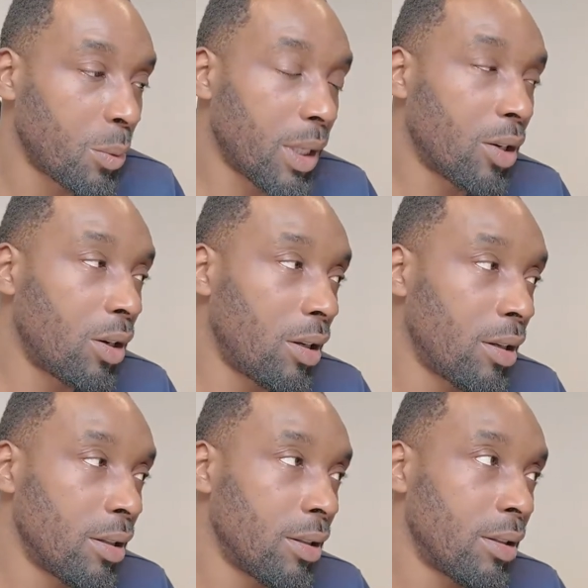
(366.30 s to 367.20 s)
we've got
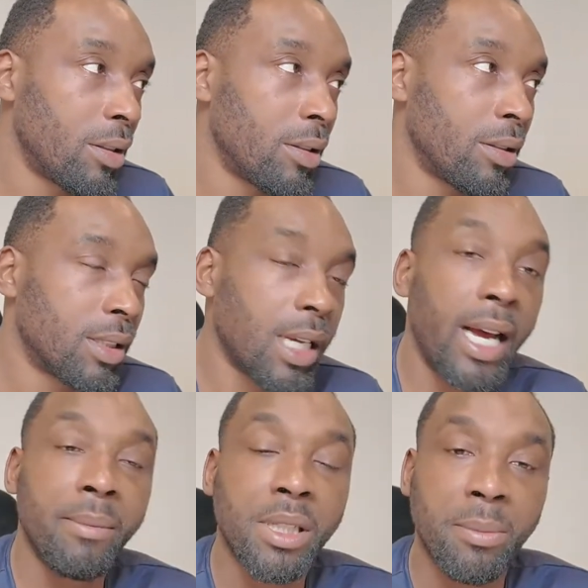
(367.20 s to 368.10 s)

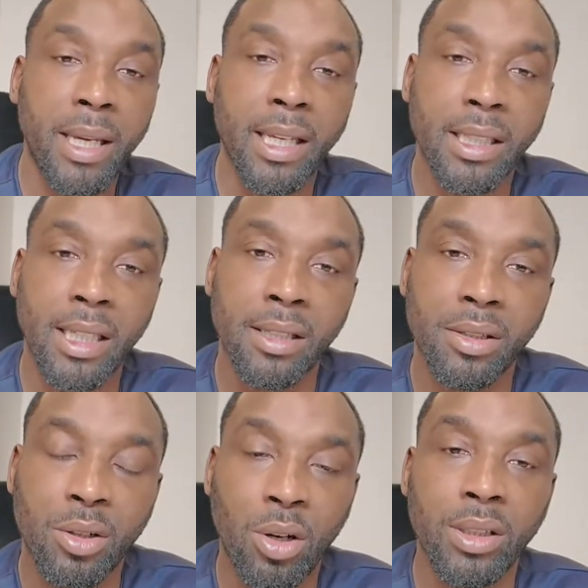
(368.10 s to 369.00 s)
time to make
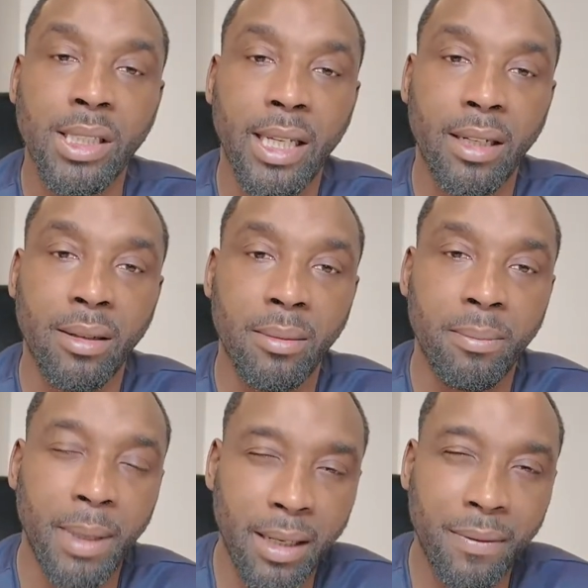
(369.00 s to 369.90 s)
this content
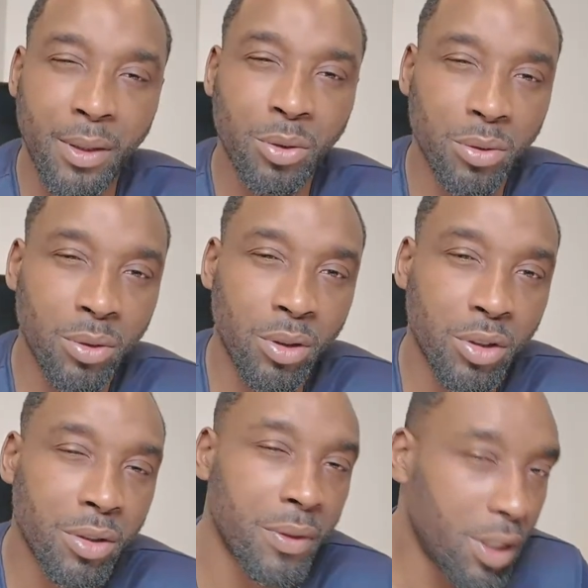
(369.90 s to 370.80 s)
beneficial, not
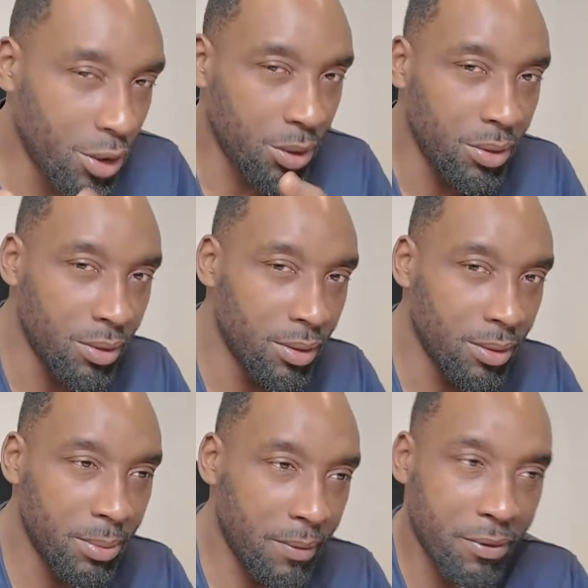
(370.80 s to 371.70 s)
just for you,
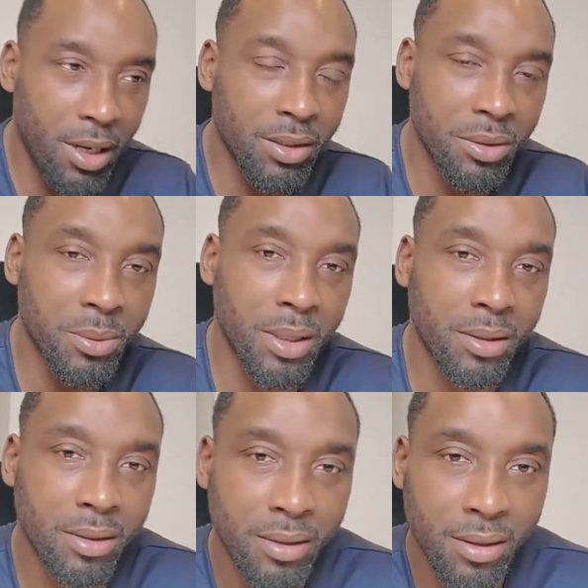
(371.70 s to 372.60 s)
but for us as
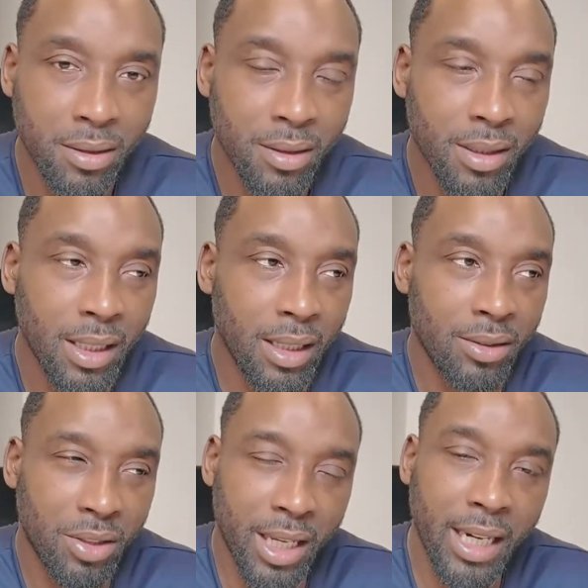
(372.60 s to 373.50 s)
well.
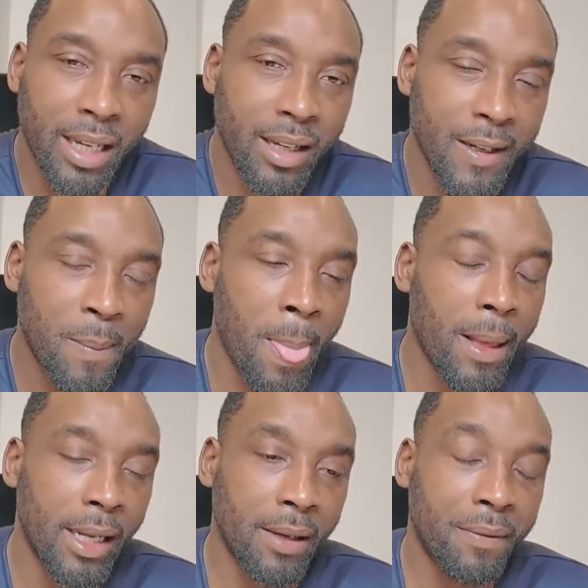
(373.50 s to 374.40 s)
Do you get it?
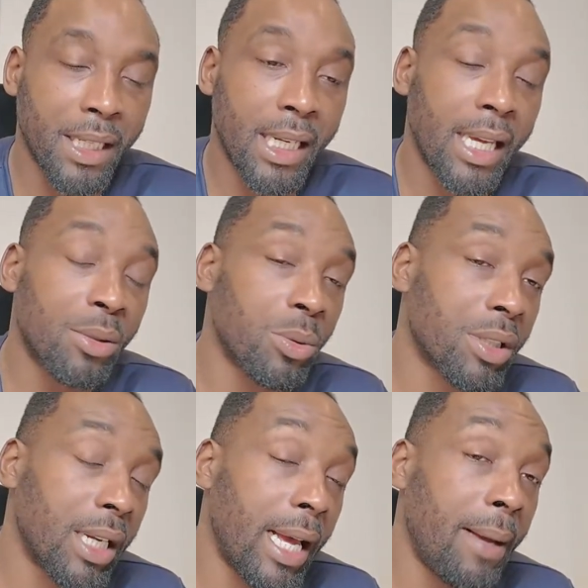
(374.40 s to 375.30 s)
And I think that that's what's
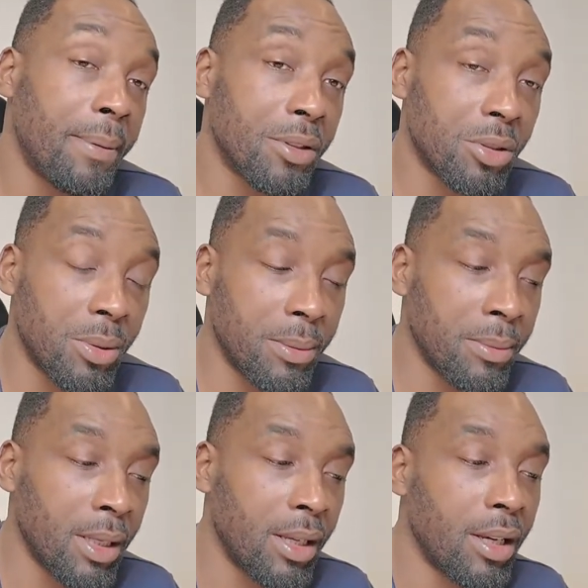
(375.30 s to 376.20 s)
going to happen to him
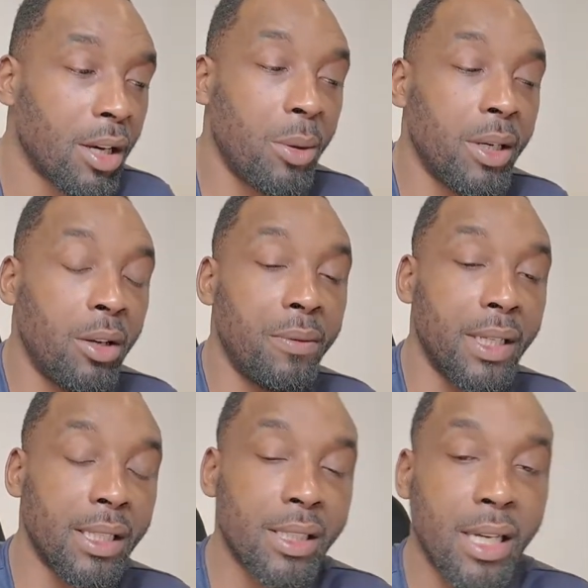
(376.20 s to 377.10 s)
going over
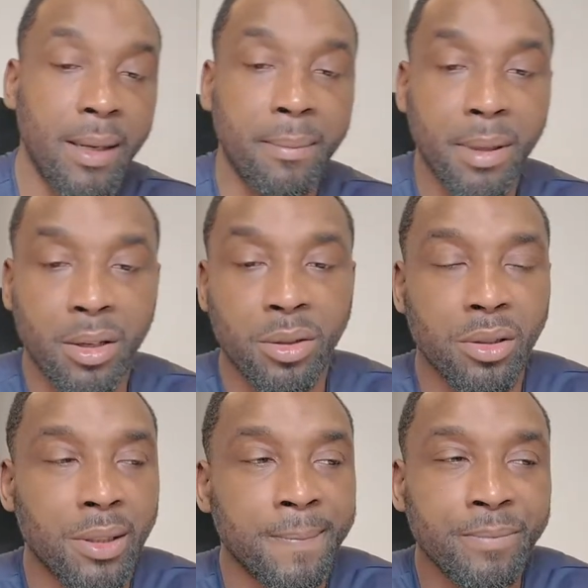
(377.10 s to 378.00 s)
this time,
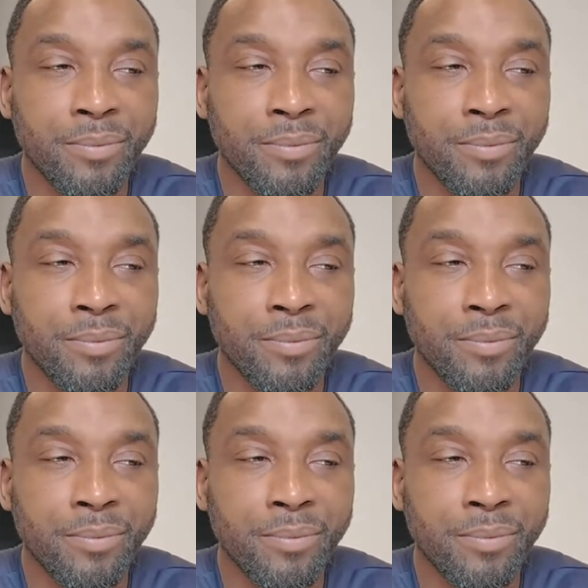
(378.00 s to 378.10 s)
because